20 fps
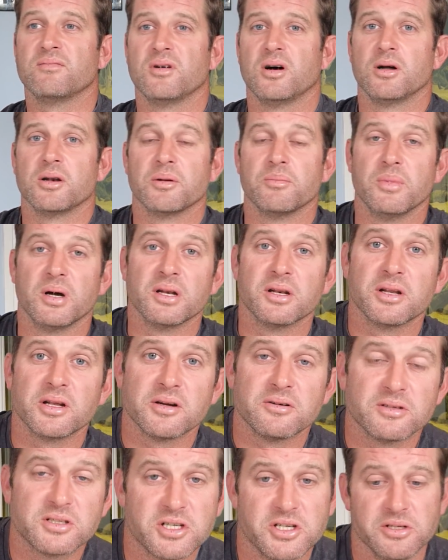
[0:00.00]
a Monday
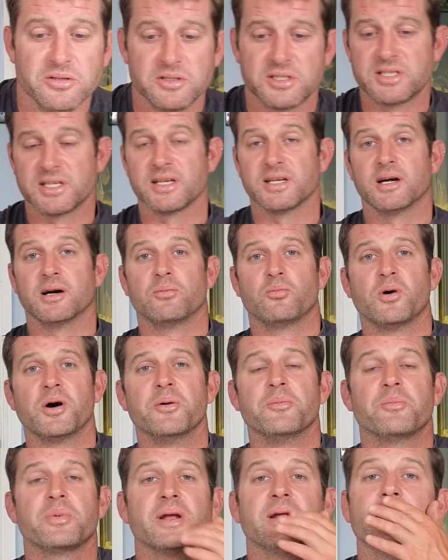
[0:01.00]
or a Tuesday. It
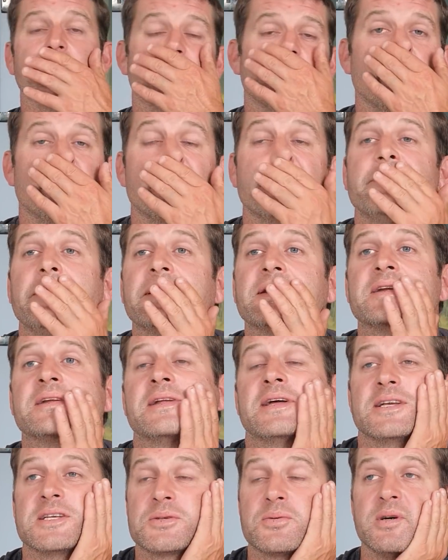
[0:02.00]
won't be Monday
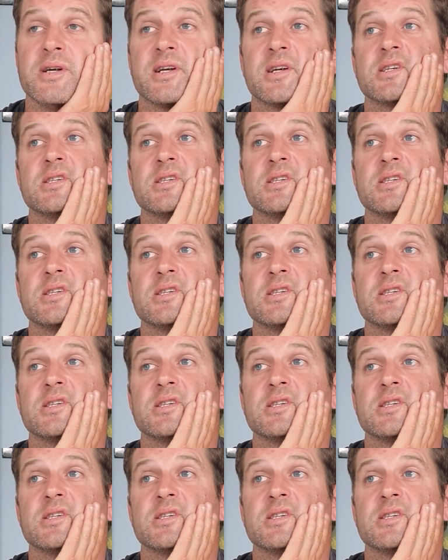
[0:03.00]
next week,